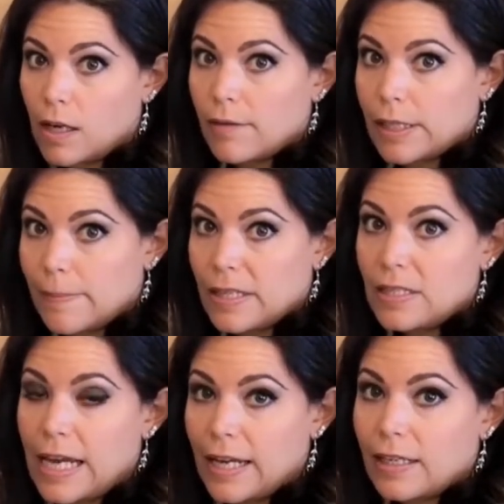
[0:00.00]
I
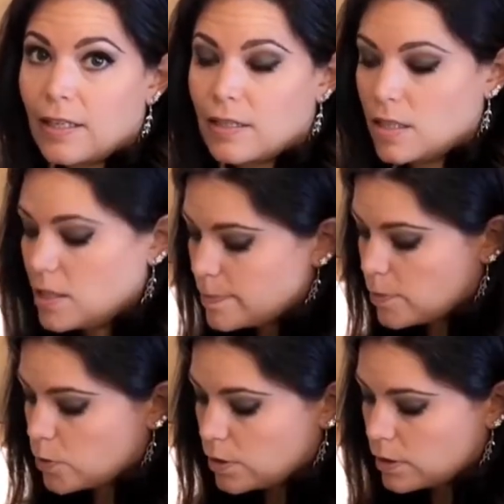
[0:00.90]
recommend adding a
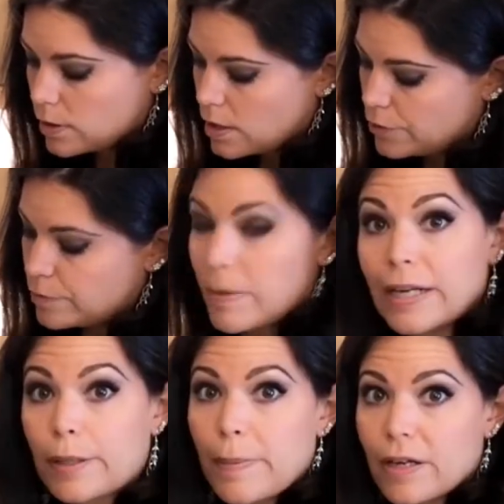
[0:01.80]
teaspoon of
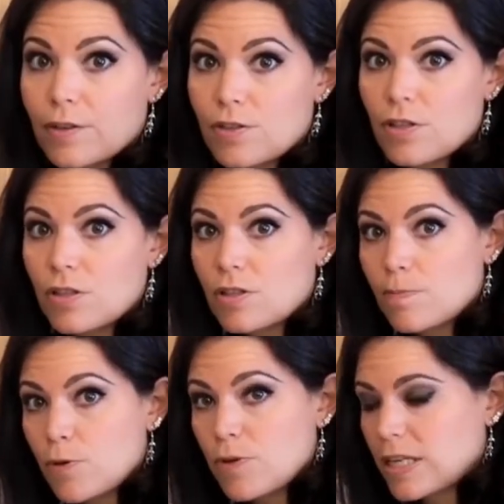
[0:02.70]
maca powder to your
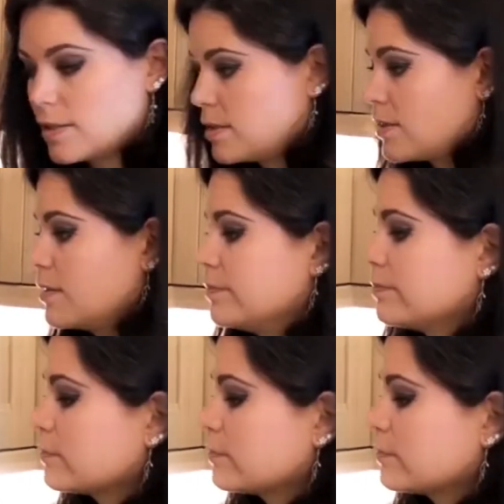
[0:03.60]
smoothies.